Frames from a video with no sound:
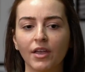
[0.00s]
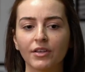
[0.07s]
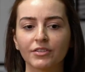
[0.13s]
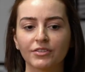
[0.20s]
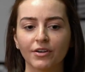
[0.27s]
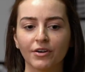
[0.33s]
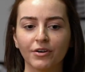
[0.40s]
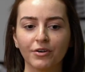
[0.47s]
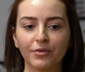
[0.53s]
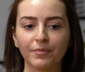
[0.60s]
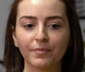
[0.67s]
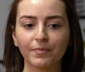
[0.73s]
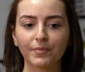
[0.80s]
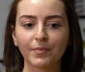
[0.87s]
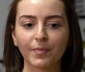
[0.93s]
So
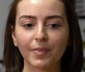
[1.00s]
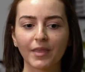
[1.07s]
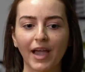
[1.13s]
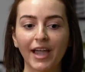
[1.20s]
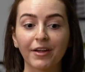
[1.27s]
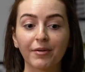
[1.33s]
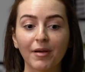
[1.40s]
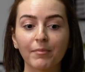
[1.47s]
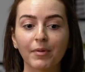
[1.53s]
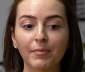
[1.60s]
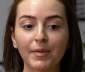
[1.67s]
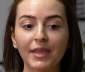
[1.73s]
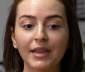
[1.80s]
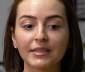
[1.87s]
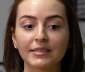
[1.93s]
I remember
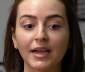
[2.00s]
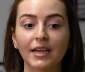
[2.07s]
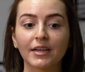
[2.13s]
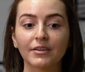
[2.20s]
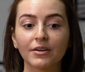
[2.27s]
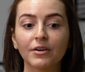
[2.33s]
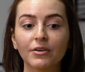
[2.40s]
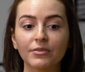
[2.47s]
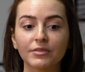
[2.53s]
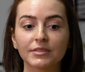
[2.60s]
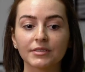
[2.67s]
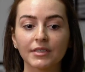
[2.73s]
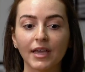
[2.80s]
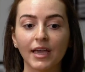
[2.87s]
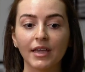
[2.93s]
being
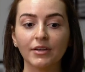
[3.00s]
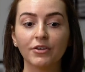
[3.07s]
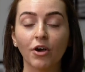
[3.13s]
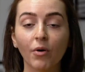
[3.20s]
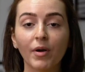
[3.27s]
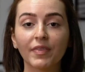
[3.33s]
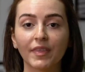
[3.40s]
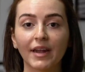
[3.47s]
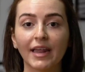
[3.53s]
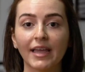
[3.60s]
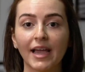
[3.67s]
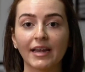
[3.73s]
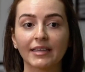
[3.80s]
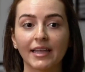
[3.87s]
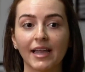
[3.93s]
diagnosed and knowing that I
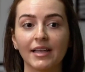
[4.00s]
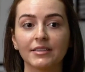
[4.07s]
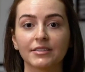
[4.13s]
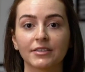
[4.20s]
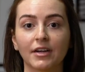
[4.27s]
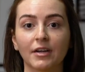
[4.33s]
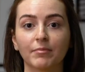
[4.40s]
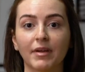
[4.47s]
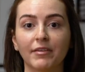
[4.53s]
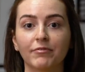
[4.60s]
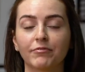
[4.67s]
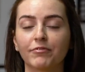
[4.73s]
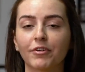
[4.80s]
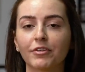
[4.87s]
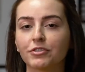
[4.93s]
had cancer, and my
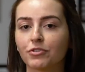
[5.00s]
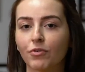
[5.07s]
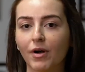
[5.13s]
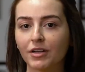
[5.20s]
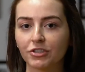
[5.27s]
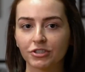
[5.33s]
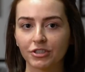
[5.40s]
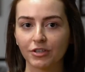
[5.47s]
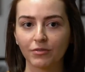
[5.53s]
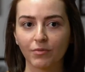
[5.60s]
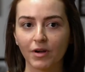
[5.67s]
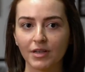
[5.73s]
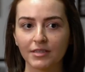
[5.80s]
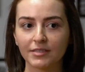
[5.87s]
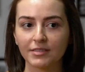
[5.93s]
first question
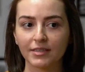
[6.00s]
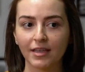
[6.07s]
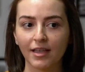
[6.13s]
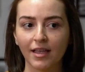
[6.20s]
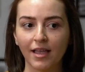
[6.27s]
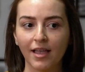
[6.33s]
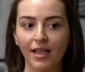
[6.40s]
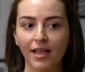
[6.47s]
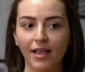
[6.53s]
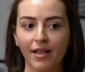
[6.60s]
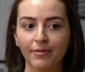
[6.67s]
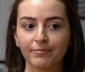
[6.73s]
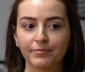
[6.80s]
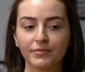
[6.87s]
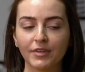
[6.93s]
was,
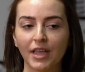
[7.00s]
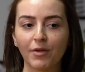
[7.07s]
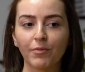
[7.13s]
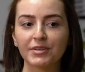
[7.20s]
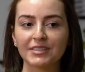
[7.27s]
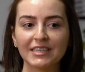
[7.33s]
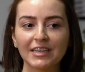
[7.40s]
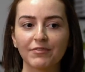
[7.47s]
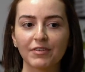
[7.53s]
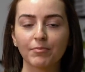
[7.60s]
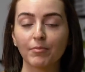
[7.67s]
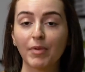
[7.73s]
it wasn't even